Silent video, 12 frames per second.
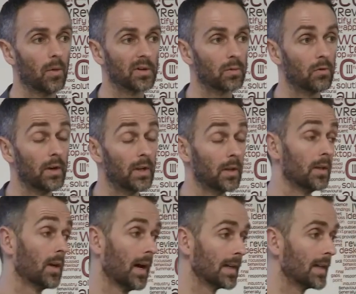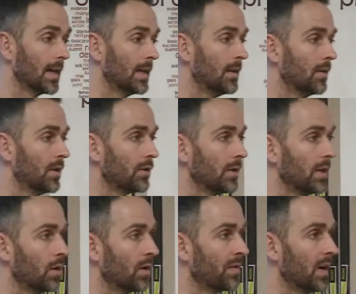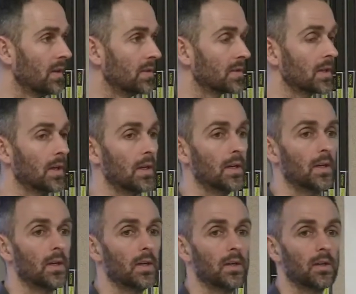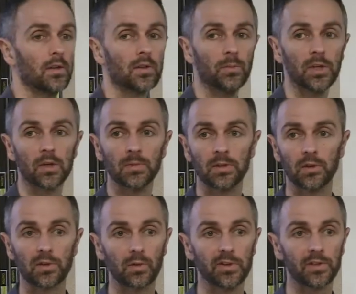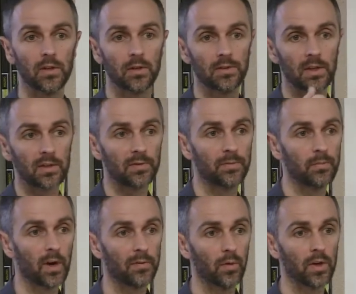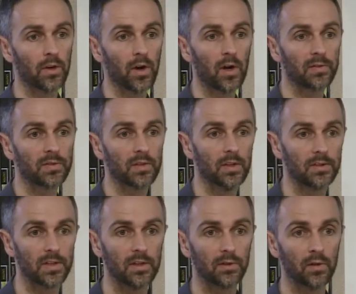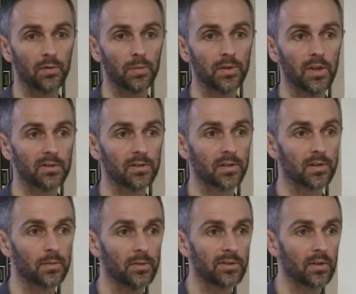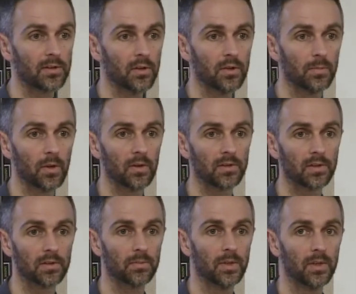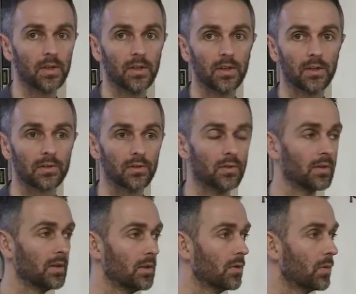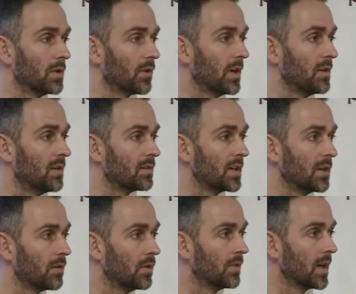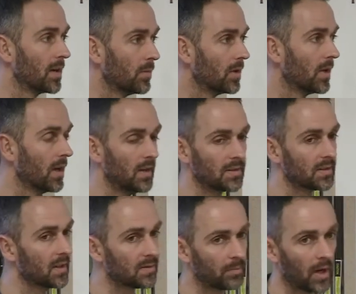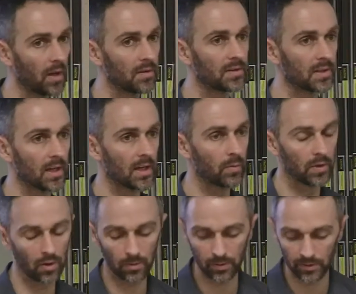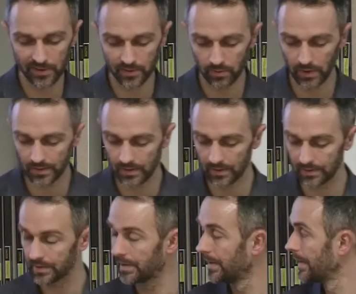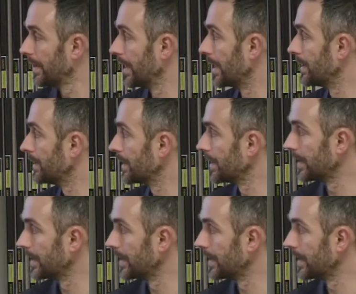more readily. Again, the trade-off is somebody comes into a switchgear and takes a photograph, it sets off the protection system and shuts down your power system. So, we try to design around that, but it's this balance again with operational readiness and